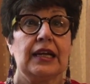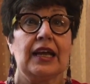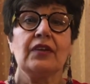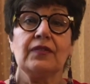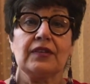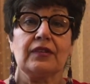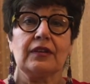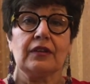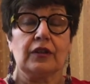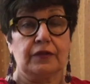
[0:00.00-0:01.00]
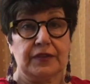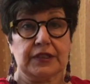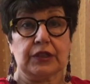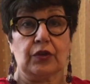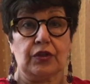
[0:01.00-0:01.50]
a visit of
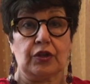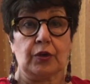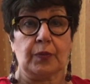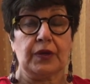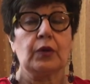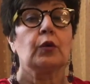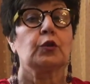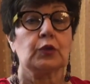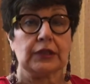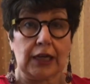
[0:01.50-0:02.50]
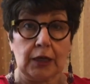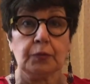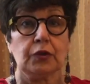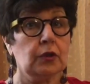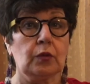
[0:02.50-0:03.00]
physical therapy, which was
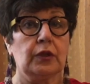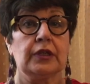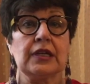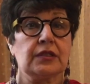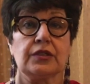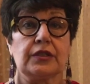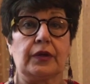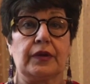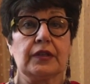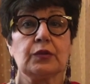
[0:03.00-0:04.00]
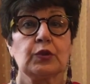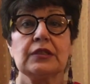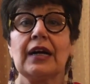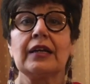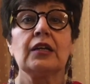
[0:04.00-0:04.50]
absolutely necessary. This was
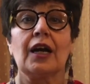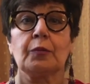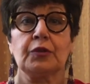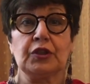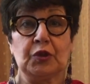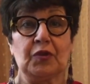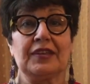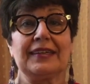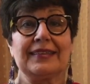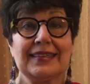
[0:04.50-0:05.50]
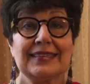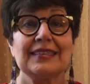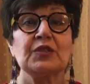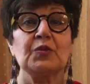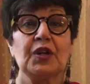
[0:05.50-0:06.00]
not an optional thing. This
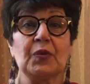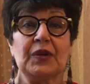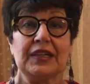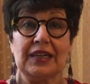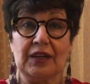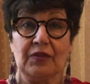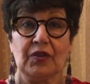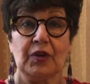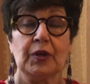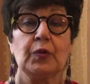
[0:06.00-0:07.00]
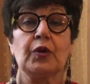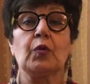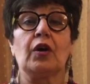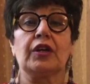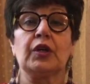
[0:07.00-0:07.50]
is we are recovering, we're
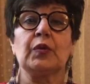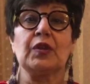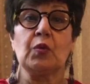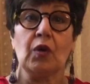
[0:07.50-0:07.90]
walking with a